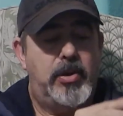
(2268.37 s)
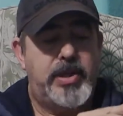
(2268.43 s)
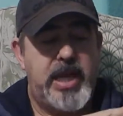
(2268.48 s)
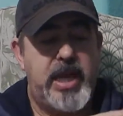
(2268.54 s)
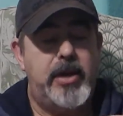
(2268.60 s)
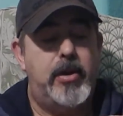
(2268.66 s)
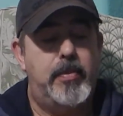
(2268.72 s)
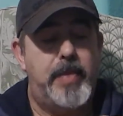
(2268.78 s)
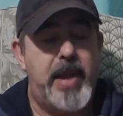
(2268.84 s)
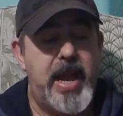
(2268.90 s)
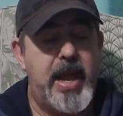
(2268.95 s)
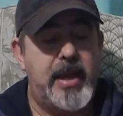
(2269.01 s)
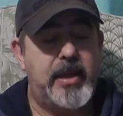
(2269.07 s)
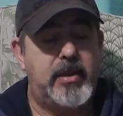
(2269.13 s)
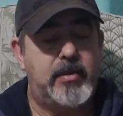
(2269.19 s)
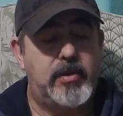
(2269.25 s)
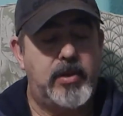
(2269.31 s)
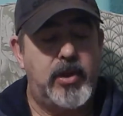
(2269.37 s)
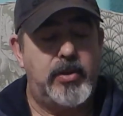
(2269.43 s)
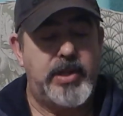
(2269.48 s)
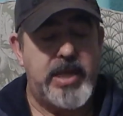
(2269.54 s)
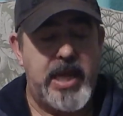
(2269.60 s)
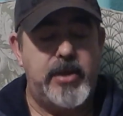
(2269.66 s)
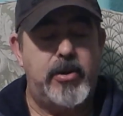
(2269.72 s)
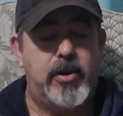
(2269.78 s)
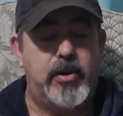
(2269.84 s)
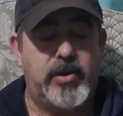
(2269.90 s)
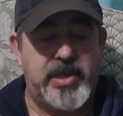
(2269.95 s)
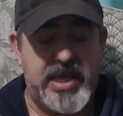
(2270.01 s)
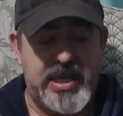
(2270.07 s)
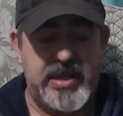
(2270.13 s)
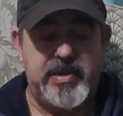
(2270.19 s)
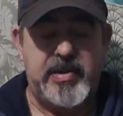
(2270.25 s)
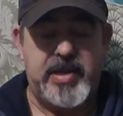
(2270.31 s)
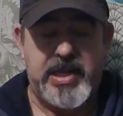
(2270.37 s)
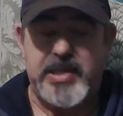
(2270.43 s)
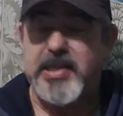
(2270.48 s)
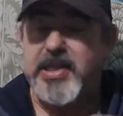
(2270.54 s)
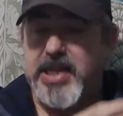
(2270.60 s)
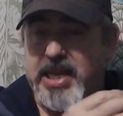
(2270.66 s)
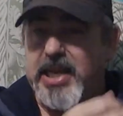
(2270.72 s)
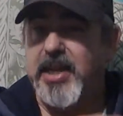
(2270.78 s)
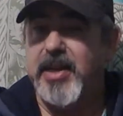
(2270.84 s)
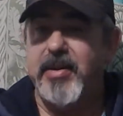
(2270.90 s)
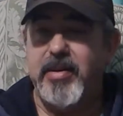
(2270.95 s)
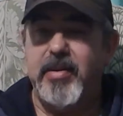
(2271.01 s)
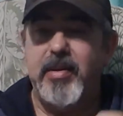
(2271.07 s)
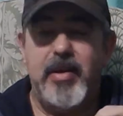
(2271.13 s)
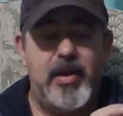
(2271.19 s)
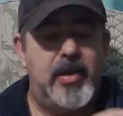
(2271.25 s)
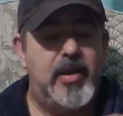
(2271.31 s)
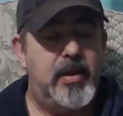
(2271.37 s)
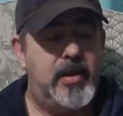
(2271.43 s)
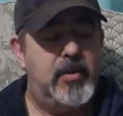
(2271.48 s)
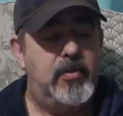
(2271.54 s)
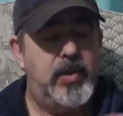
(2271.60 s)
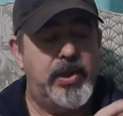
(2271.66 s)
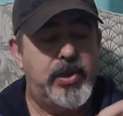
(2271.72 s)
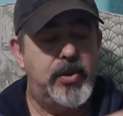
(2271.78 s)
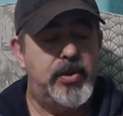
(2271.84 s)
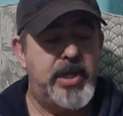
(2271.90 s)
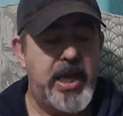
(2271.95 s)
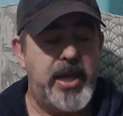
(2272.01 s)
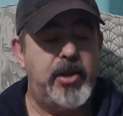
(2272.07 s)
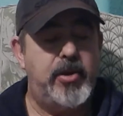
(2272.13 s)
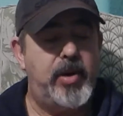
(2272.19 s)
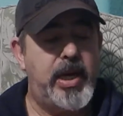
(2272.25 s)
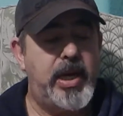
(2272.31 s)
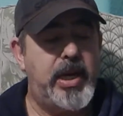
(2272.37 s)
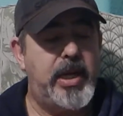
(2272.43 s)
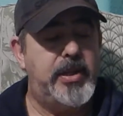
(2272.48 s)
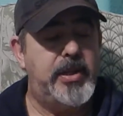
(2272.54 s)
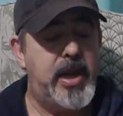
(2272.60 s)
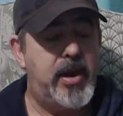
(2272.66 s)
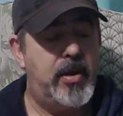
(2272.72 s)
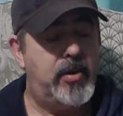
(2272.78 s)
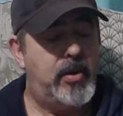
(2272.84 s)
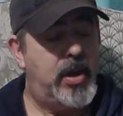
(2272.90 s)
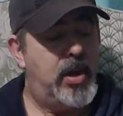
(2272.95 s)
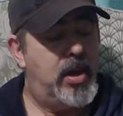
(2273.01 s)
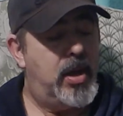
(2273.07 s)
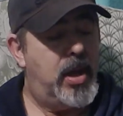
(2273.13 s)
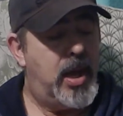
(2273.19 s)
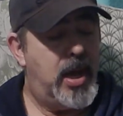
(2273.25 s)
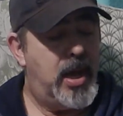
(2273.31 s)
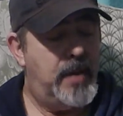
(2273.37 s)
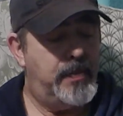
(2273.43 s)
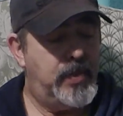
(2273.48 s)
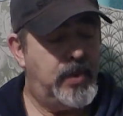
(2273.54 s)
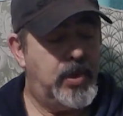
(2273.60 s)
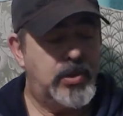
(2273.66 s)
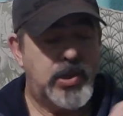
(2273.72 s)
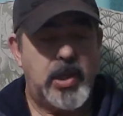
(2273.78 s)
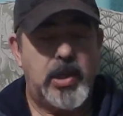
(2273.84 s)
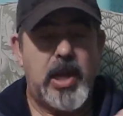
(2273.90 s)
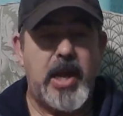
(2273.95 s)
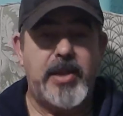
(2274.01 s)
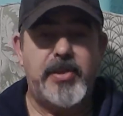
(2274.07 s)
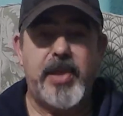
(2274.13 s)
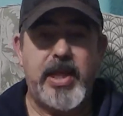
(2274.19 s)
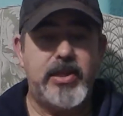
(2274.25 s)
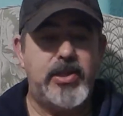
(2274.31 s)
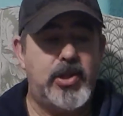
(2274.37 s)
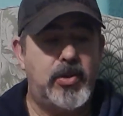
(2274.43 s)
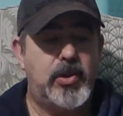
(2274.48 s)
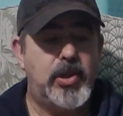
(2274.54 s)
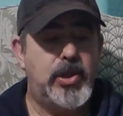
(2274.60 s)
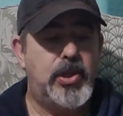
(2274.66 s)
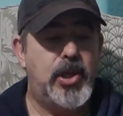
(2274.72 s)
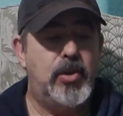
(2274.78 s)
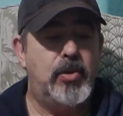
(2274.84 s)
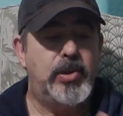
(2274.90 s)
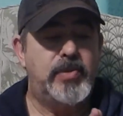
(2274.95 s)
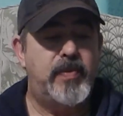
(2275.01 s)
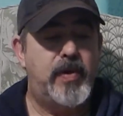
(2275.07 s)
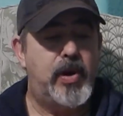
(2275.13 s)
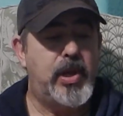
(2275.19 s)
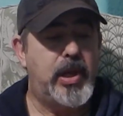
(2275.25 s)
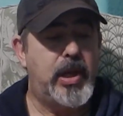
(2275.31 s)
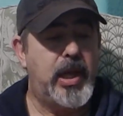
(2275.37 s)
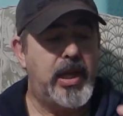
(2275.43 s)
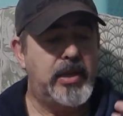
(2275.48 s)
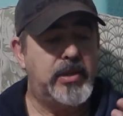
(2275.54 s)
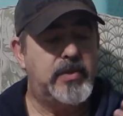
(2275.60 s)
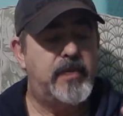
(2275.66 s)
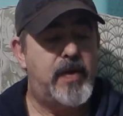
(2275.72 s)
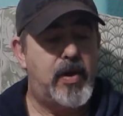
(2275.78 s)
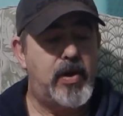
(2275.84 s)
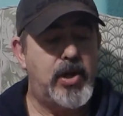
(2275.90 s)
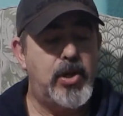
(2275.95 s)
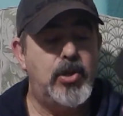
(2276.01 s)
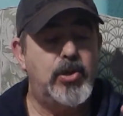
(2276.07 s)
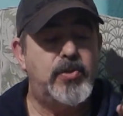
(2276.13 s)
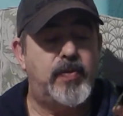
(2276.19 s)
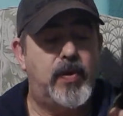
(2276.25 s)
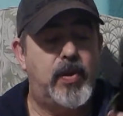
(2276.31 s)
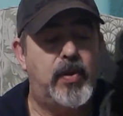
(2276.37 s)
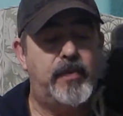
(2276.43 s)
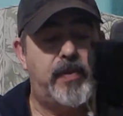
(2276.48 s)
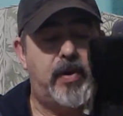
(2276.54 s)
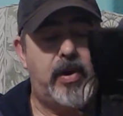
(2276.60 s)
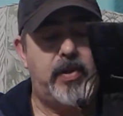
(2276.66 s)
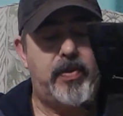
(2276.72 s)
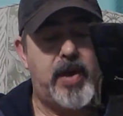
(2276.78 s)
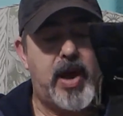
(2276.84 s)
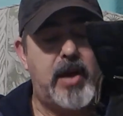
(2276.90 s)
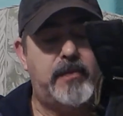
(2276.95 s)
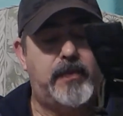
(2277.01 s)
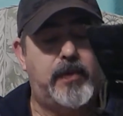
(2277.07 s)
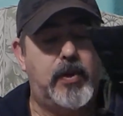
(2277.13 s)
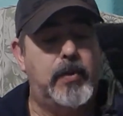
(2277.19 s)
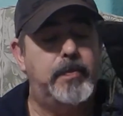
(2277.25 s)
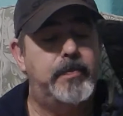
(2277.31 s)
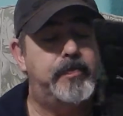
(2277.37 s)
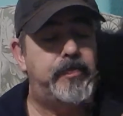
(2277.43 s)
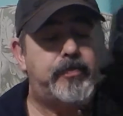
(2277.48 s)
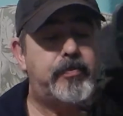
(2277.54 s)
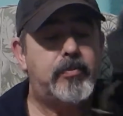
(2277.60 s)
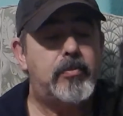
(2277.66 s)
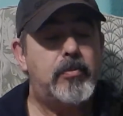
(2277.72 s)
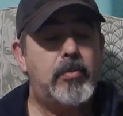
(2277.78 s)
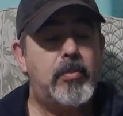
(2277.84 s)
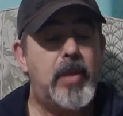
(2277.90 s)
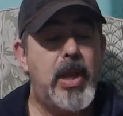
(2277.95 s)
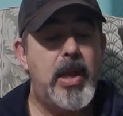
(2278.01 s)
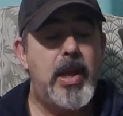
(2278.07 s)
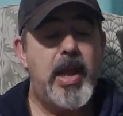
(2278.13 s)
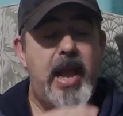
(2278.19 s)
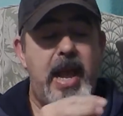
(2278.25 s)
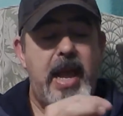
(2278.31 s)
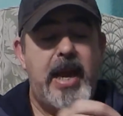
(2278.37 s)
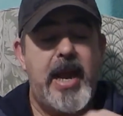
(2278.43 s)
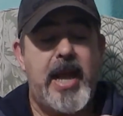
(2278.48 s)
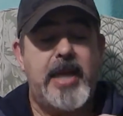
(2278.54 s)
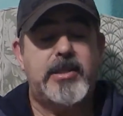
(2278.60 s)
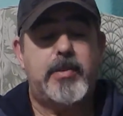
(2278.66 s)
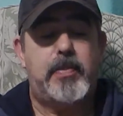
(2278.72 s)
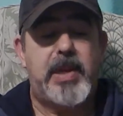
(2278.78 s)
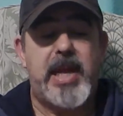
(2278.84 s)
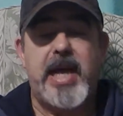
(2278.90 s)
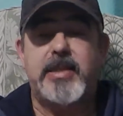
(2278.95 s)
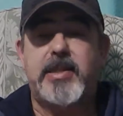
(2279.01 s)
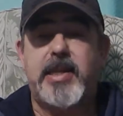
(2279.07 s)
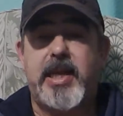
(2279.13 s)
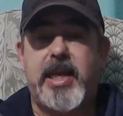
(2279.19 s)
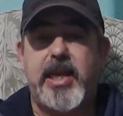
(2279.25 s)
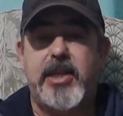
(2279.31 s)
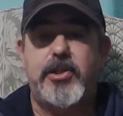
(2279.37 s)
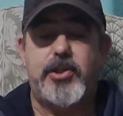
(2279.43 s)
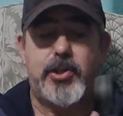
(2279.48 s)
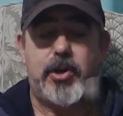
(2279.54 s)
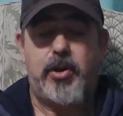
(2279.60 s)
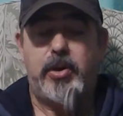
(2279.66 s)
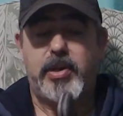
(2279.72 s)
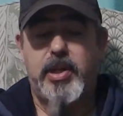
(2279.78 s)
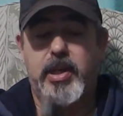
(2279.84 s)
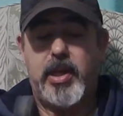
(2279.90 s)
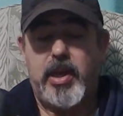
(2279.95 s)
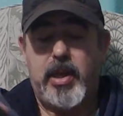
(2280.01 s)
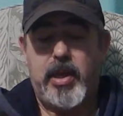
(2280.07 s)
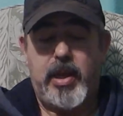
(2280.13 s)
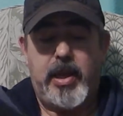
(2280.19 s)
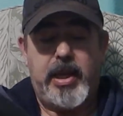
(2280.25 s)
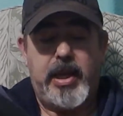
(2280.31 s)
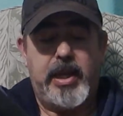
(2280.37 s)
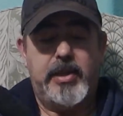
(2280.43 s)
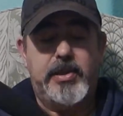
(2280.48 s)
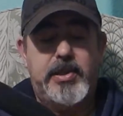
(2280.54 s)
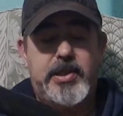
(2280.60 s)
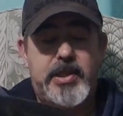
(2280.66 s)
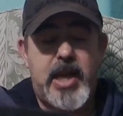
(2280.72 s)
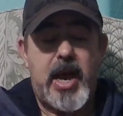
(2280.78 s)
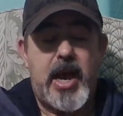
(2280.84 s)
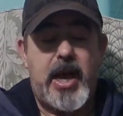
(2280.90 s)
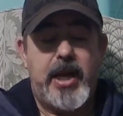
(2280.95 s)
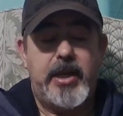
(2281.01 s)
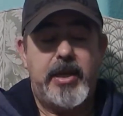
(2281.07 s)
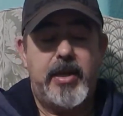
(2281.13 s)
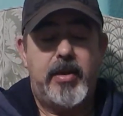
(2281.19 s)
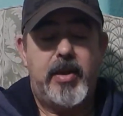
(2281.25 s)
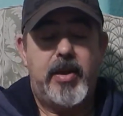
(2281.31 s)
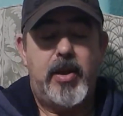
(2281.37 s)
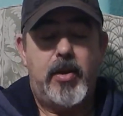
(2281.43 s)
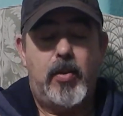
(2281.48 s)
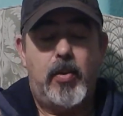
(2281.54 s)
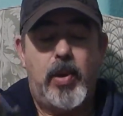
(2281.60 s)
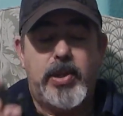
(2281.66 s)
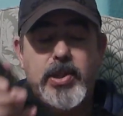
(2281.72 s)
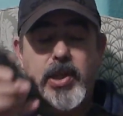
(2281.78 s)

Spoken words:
tender bag, tender tin with your tendering in there. There's a lot of things you could do. It's very useful and very thoughtful. And it has a plastic insert inside, which